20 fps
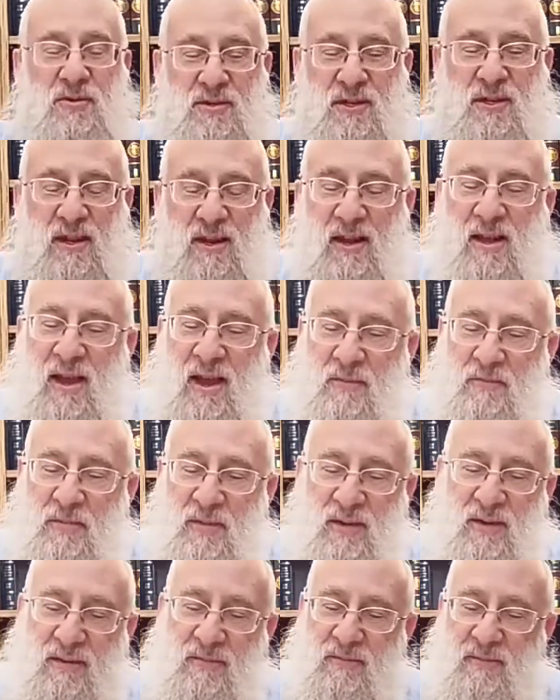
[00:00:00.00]
see that it can't
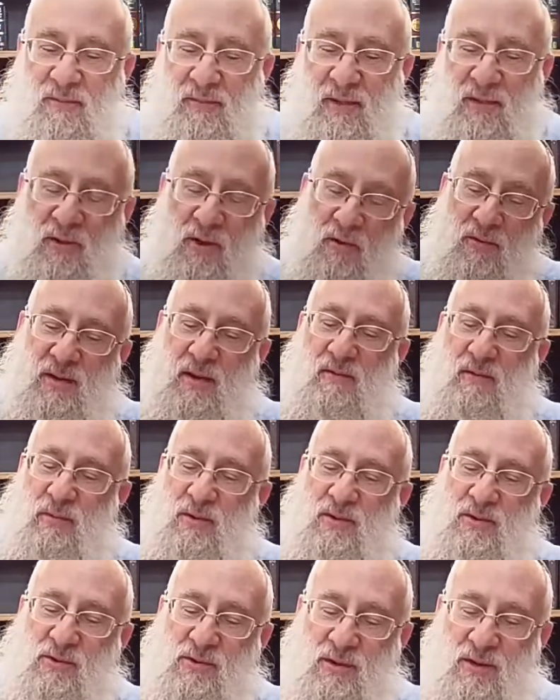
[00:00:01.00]
be, that there always have to be
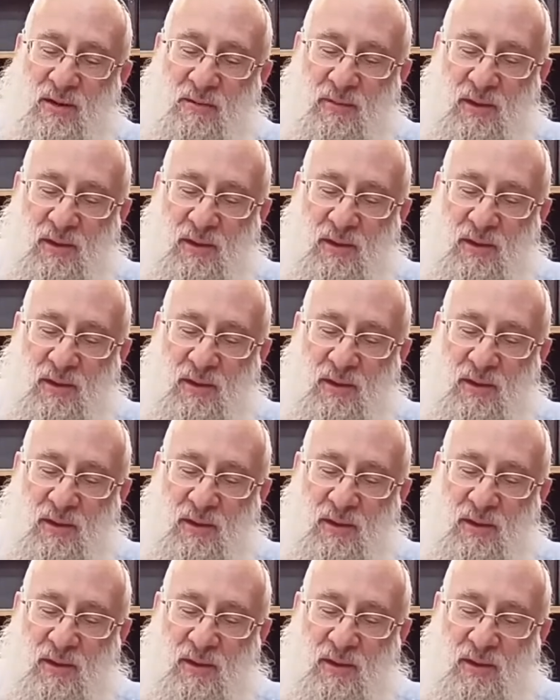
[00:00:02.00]
Jews here.